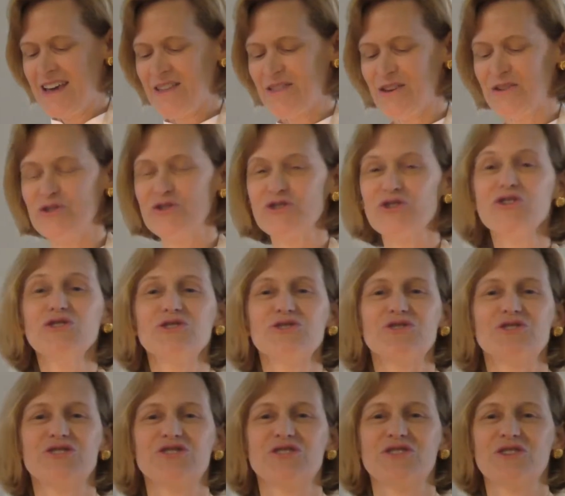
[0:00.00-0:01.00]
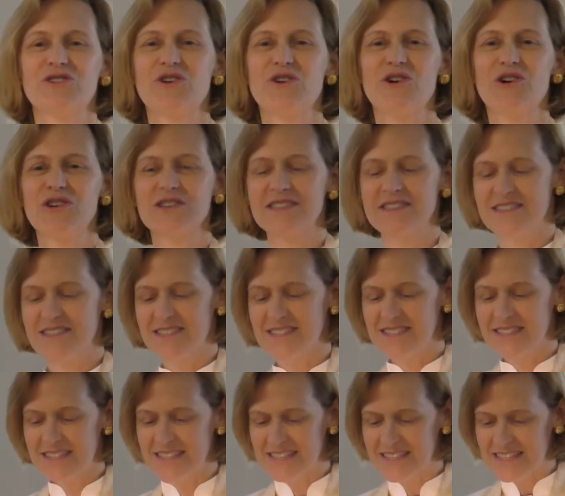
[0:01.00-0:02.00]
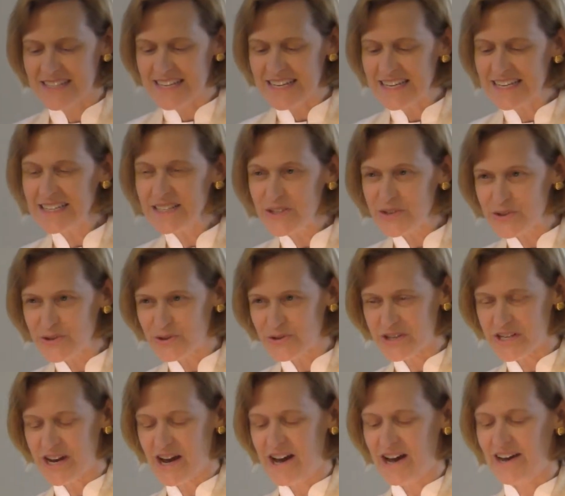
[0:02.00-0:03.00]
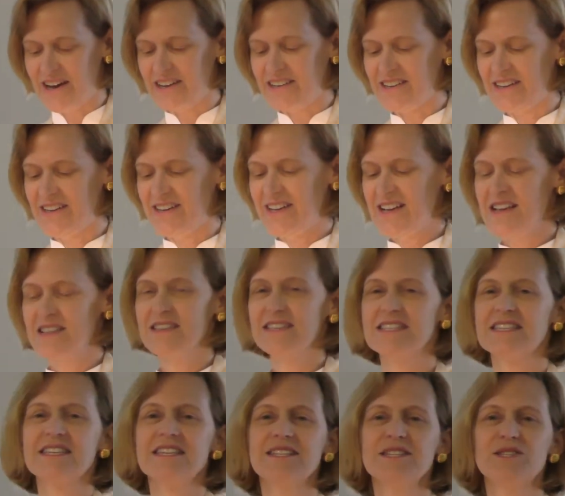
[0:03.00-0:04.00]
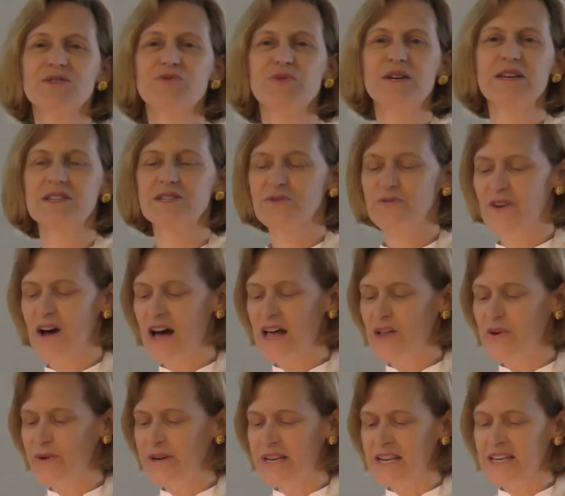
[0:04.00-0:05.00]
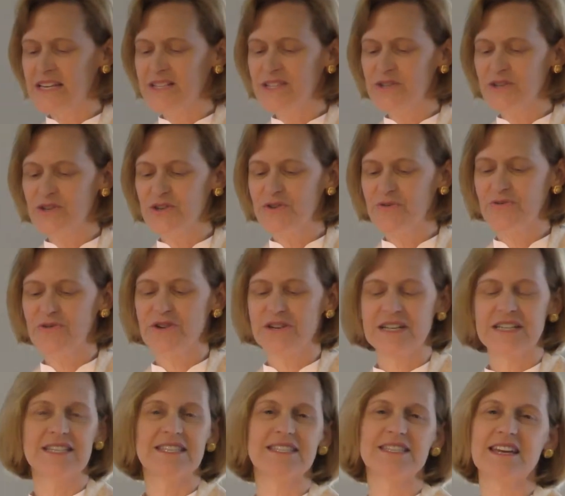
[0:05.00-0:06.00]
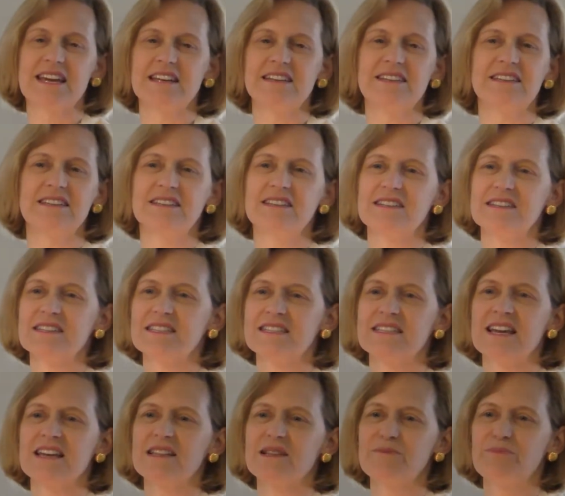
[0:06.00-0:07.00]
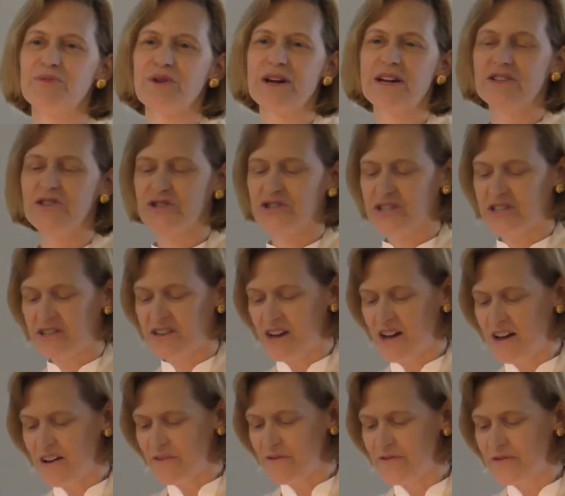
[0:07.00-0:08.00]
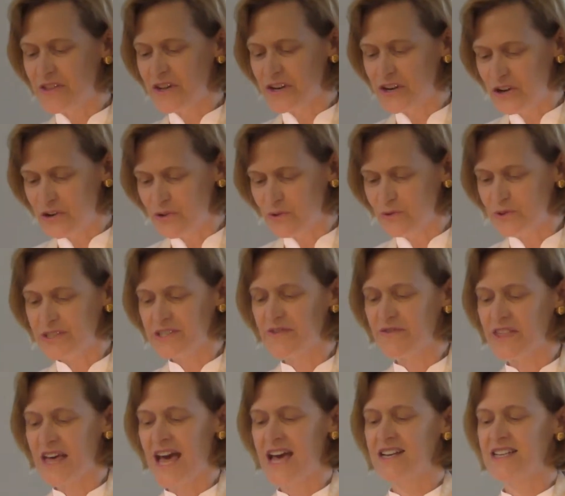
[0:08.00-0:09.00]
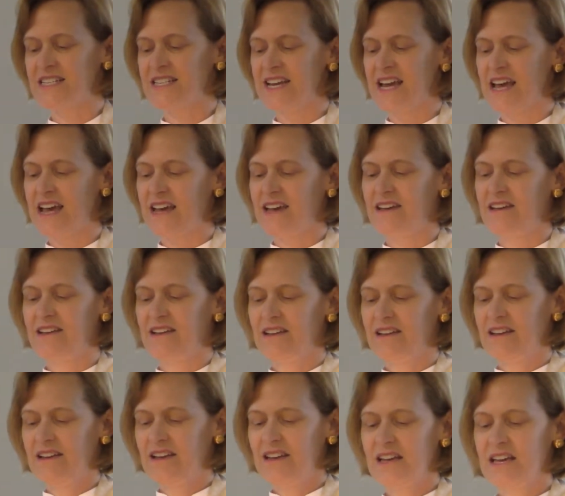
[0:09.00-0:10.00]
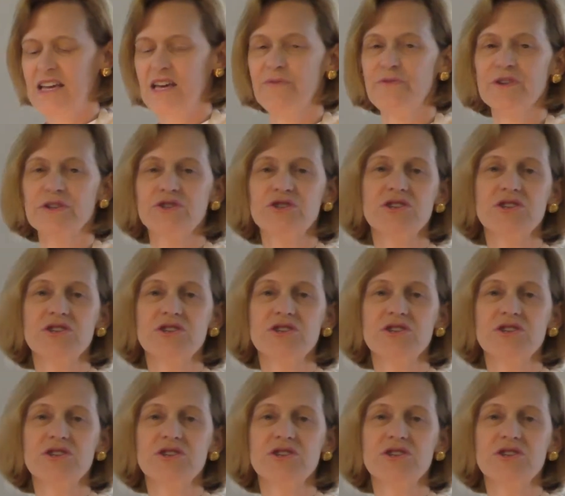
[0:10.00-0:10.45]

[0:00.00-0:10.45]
The church calls this season Eastertide, the 6 weeks following Easter for an extended celebration of the news of that day. If it